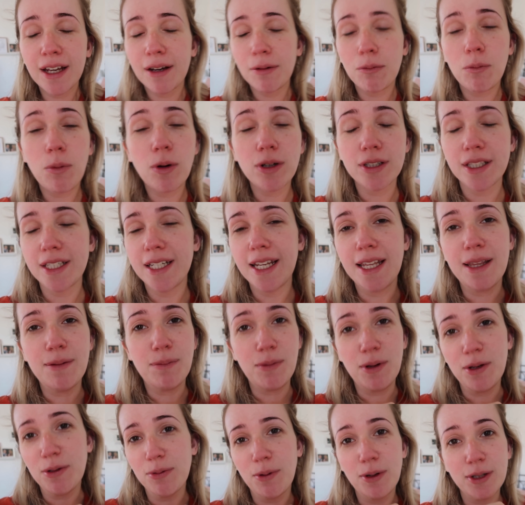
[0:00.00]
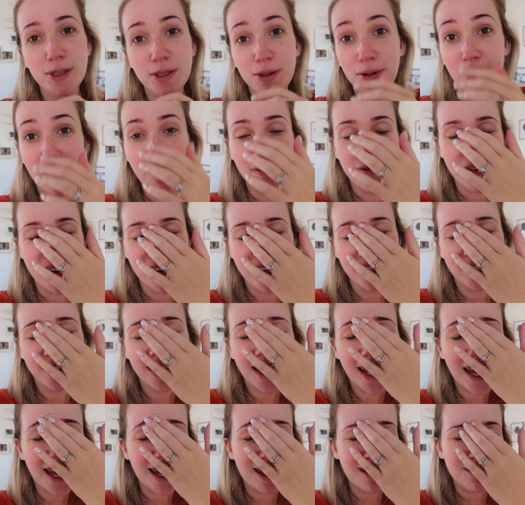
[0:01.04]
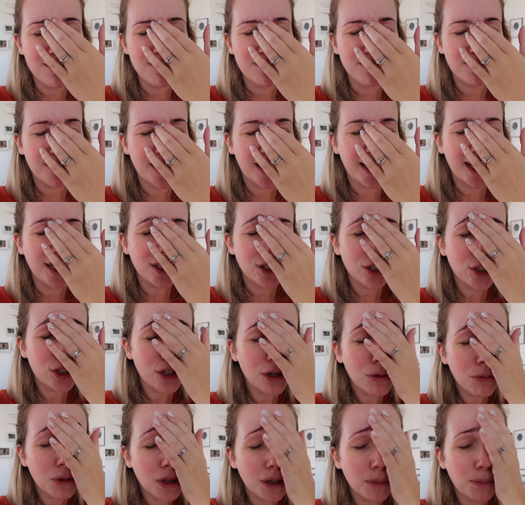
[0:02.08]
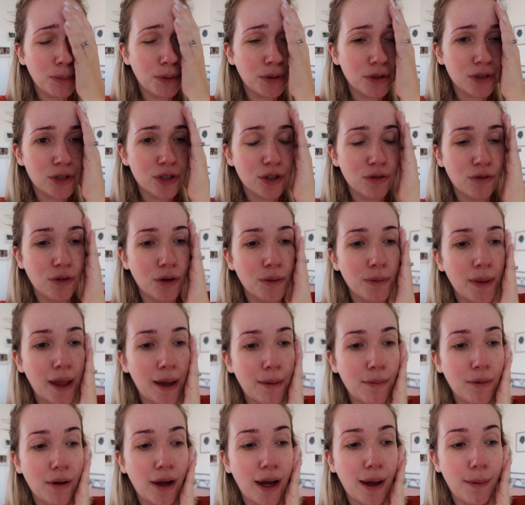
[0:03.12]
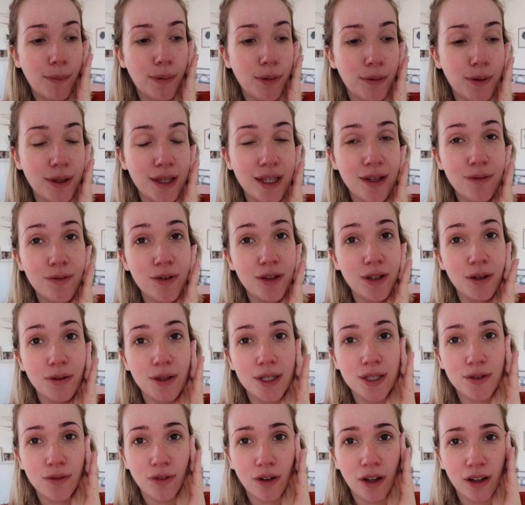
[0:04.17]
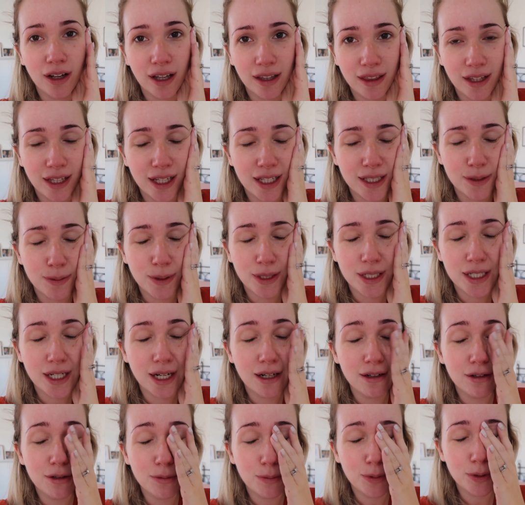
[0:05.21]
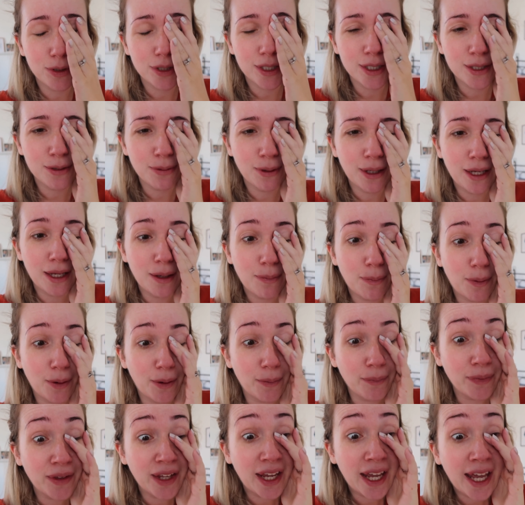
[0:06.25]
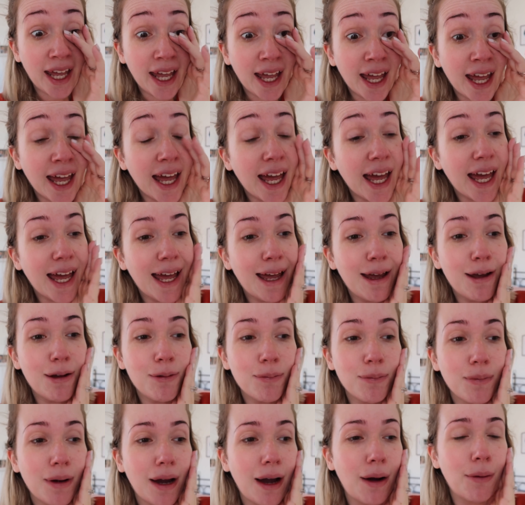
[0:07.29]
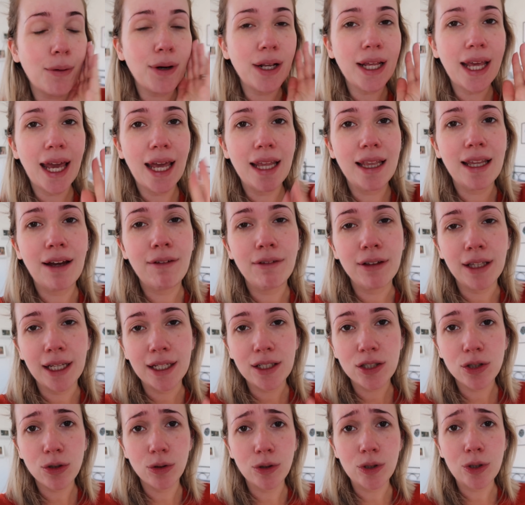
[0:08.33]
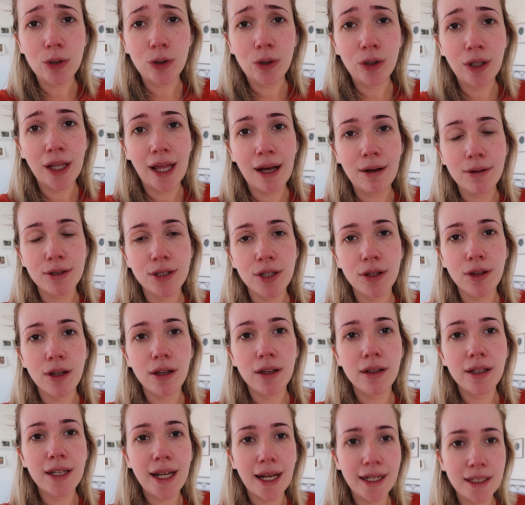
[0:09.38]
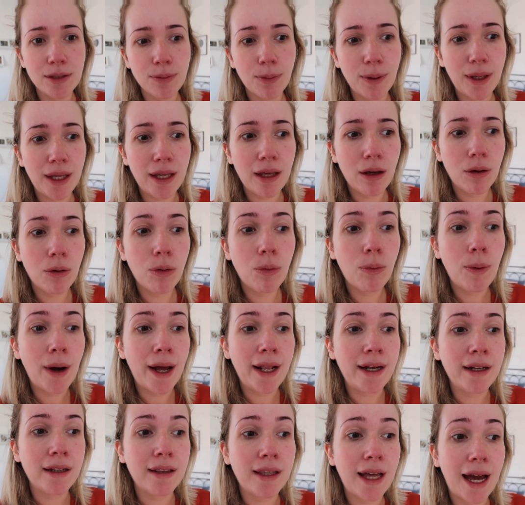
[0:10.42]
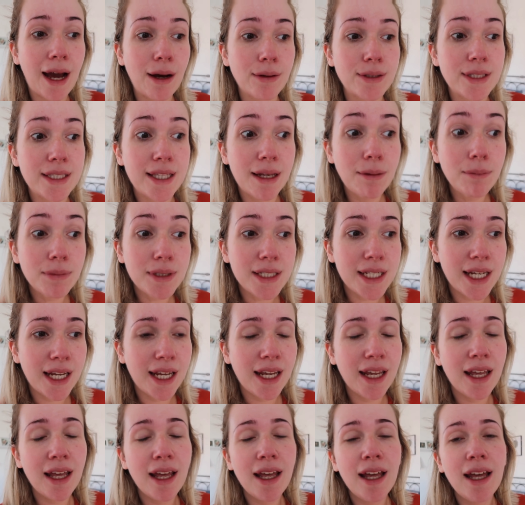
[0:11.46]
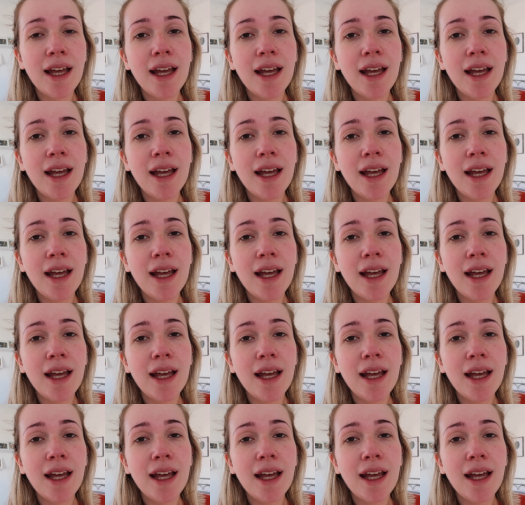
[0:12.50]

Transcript: in the mood whatsoever, and I just don't want to put stuff up that I'm not happy with, even though this vlog I think has been terrible this week. But I want to get in there and like sort it all out so that next week when the house is empty